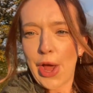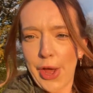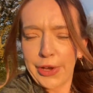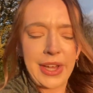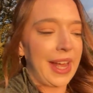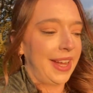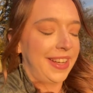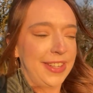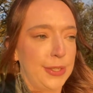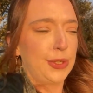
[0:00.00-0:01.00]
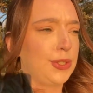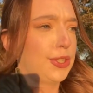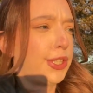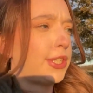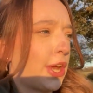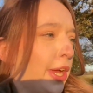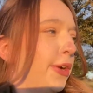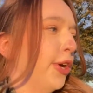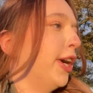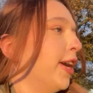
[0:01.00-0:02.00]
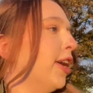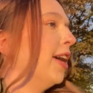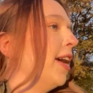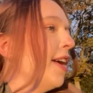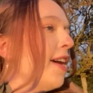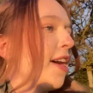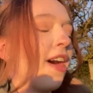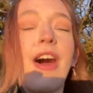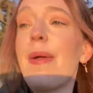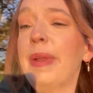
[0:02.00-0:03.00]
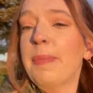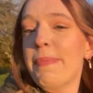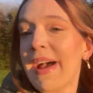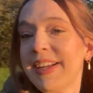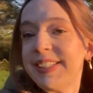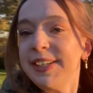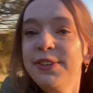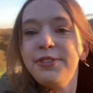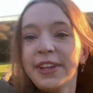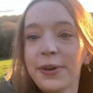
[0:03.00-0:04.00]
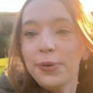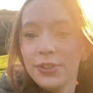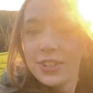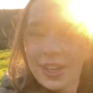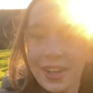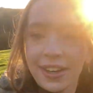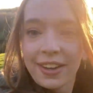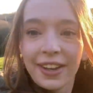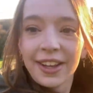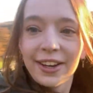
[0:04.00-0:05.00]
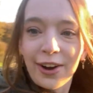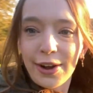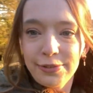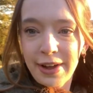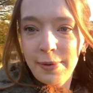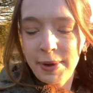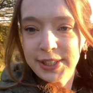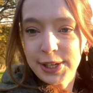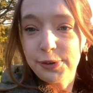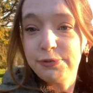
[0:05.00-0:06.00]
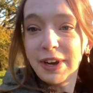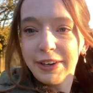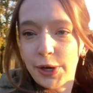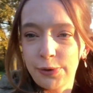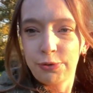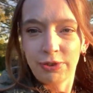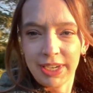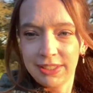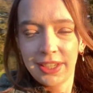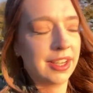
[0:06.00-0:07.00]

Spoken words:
Okay, so I'm in a massive field and I think I found myself very off grid.